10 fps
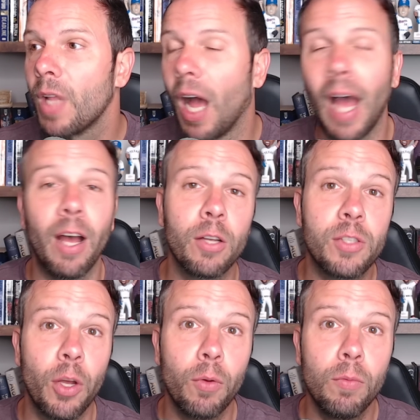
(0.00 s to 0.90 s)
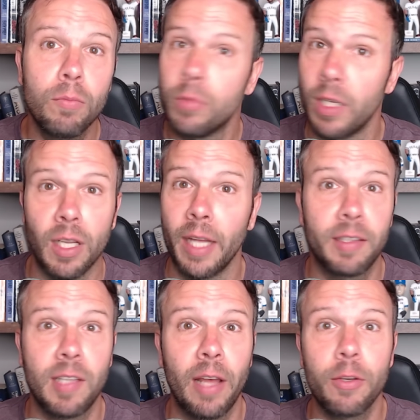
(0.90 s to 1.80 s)
I also didn't like
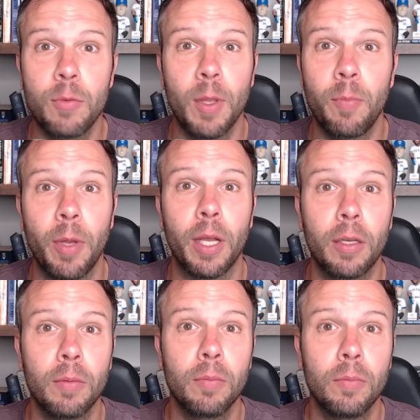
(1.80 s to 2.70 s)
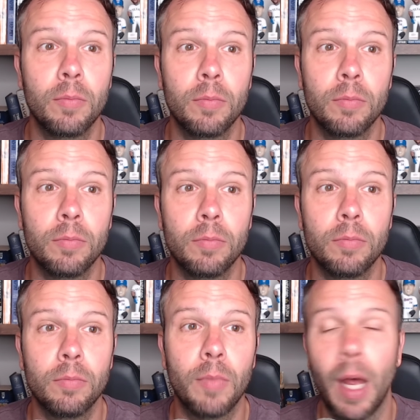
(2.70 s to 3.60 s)
the Tyler Smith pick.
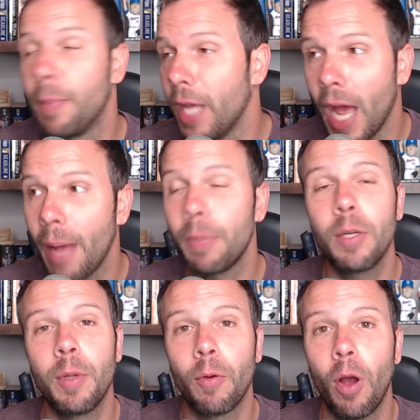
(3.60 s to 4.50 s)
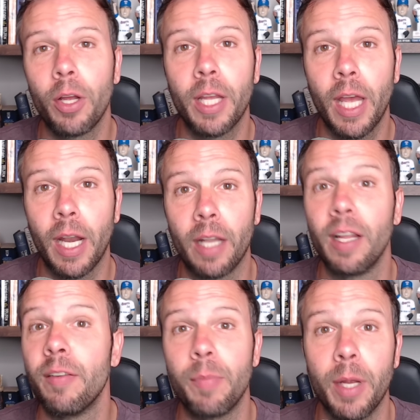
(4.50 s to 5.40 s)
I'd be happy to be wrong again. I
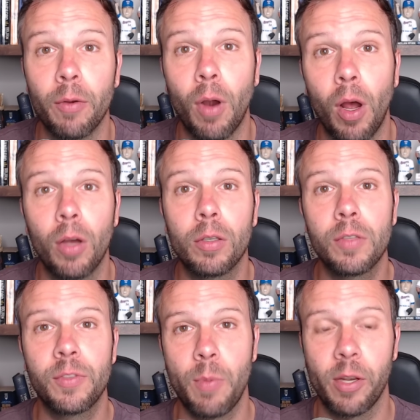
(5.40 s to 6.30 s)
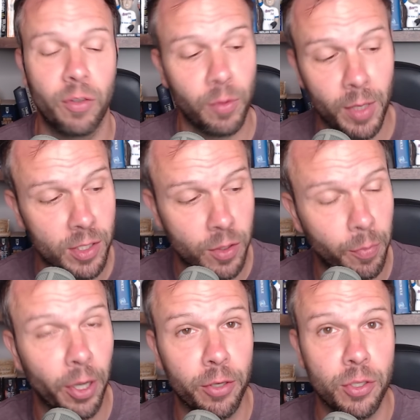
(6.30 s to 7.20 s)
love being wrong, especially if it means that the
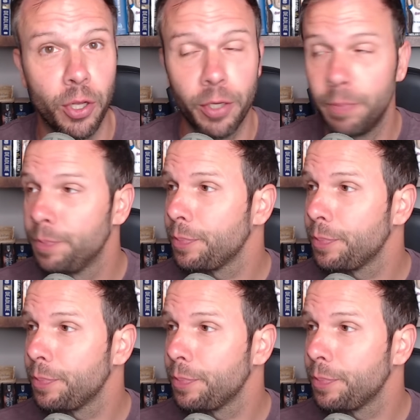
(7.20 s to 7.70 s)
player's good.